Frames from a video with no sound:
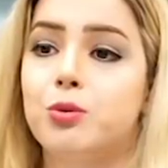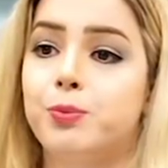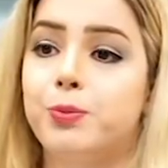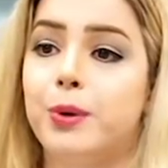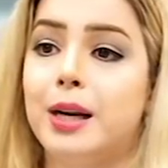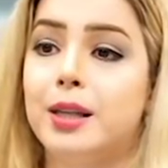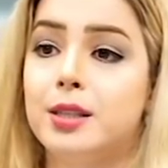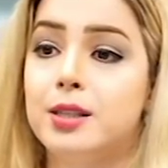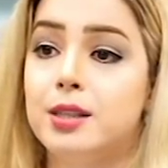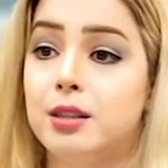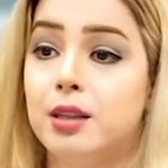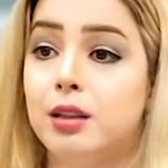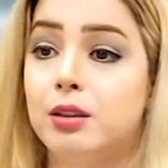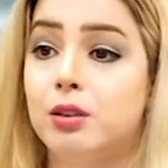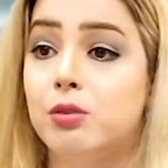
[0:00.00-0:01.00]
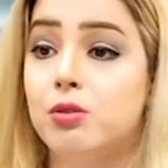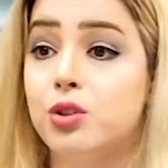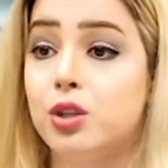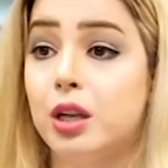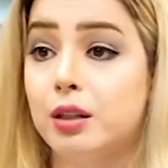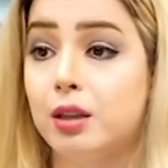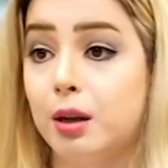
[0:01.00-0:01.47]
practice in
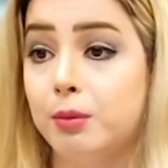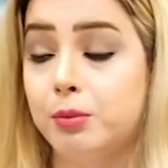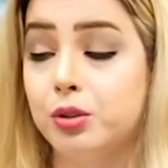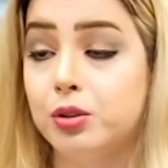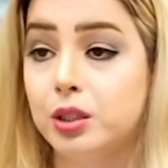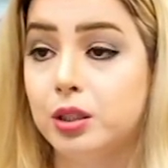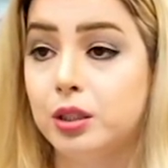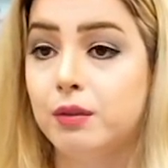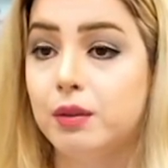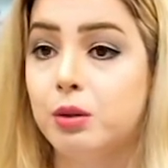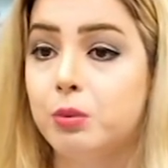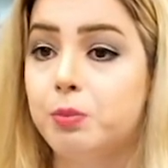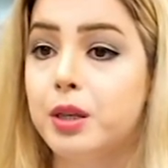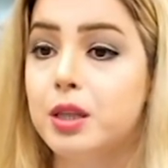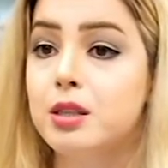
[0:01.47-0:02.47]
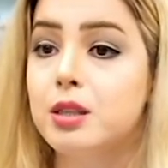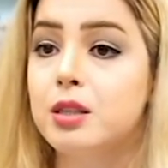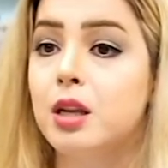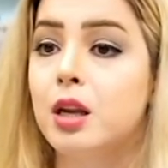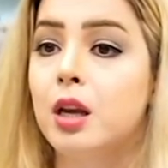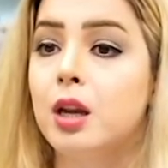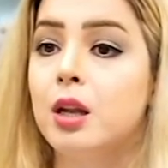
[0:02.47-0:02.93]
technology and computing
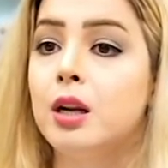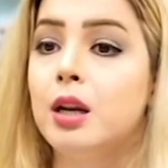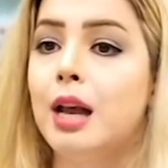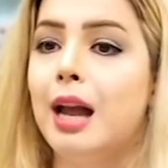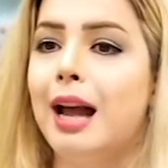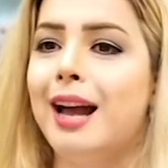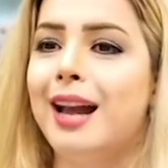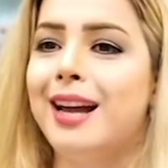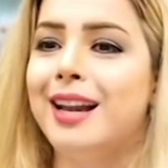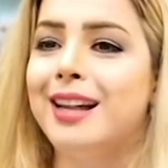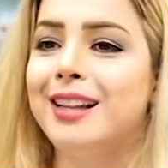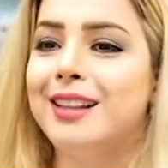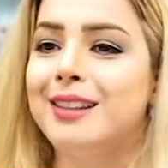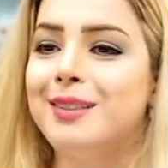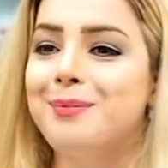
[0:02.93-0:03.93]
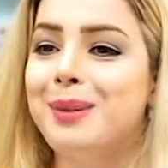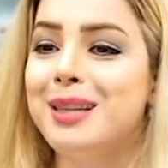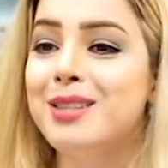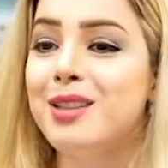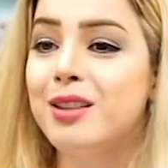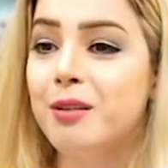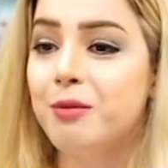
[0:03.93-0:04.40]
developments. And
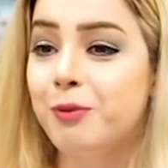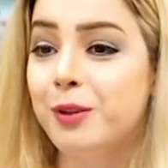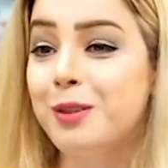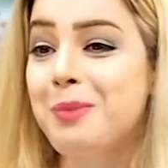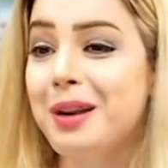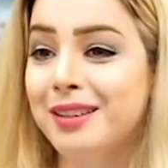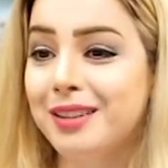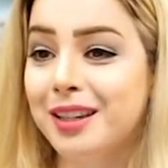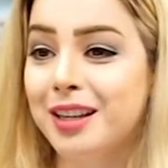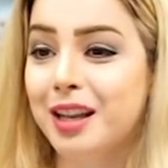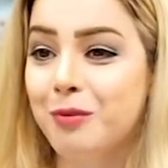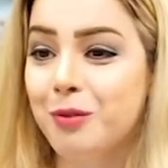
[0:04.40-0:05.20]
based on the feedback they gave